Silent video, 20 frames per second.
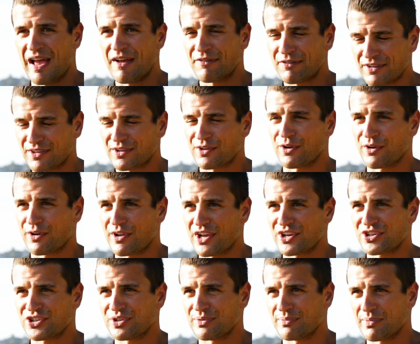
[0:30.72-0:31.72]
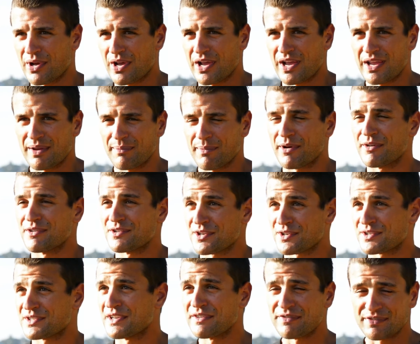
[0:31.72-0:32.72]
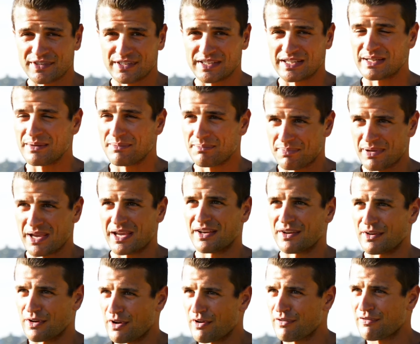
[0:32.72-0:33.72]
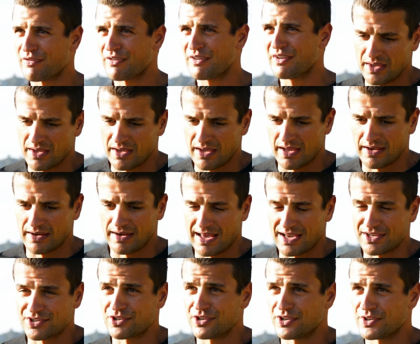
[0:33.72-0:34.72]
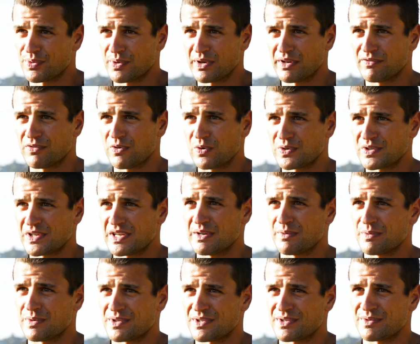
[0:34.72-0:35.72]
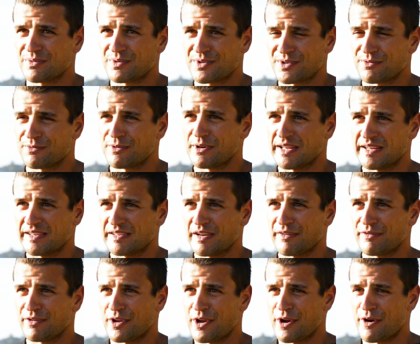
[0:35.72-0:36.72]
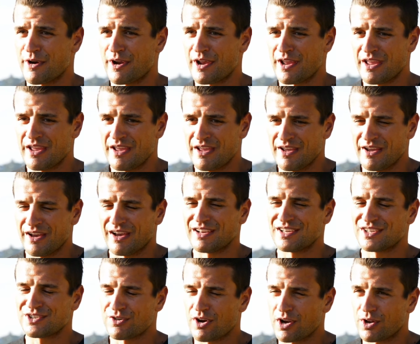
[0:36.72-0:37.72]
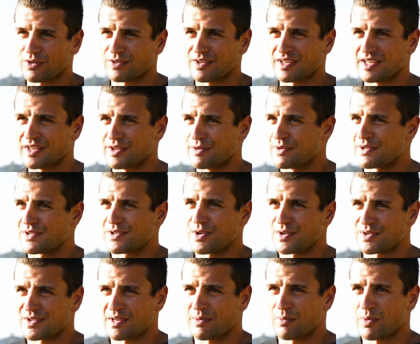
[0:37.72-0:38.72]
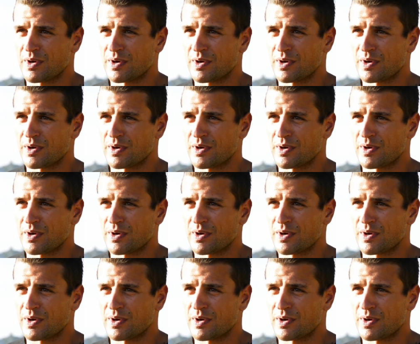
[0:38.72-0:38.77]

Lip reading: After the concussion, my results definitely padded off, and last year 2014 was a really tough year. I struggled to get the results I